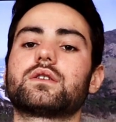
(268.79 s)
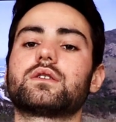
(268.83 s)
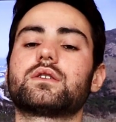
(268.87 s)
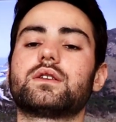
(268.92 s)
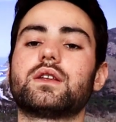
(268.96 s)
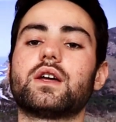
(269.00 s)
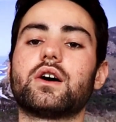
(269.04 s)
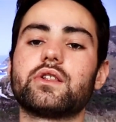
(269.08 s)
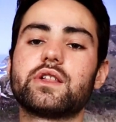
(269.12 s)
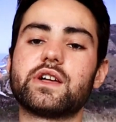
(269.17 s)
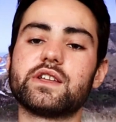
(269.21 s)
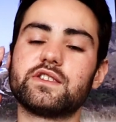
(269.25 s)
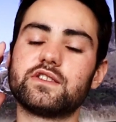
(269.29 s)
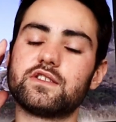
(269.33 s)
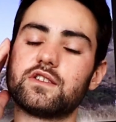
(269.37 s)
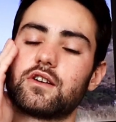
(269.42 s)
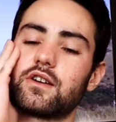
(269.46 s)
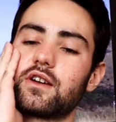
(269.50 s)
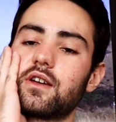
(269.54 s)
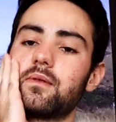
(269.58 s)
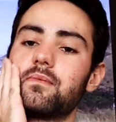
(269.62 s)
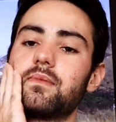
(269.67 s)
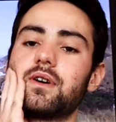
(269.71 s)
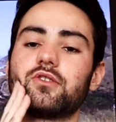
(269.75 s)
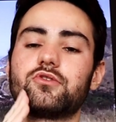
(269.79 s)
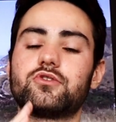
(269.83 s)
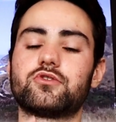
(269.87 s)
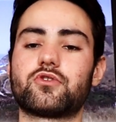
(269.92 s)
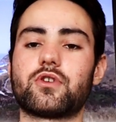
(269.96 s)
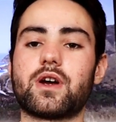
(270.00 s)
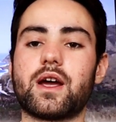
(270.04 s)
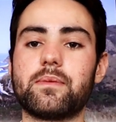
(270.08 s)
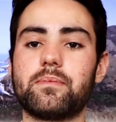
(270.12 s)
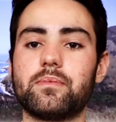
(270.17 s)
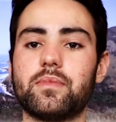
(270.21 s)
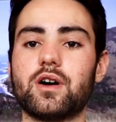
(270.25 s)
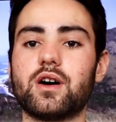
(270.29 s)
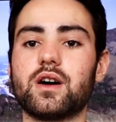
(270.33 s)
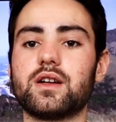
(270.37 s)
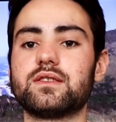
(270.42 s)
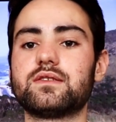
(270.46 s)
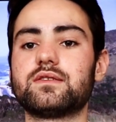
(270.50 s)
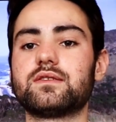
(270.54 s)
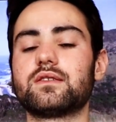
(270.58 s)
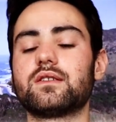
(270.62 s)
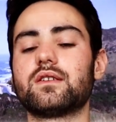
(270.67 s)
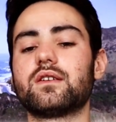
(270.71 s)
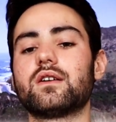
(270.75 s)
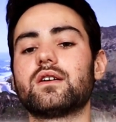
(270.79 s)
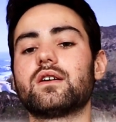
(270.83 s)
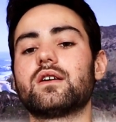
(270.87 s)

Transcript: Now let's talk about tripods.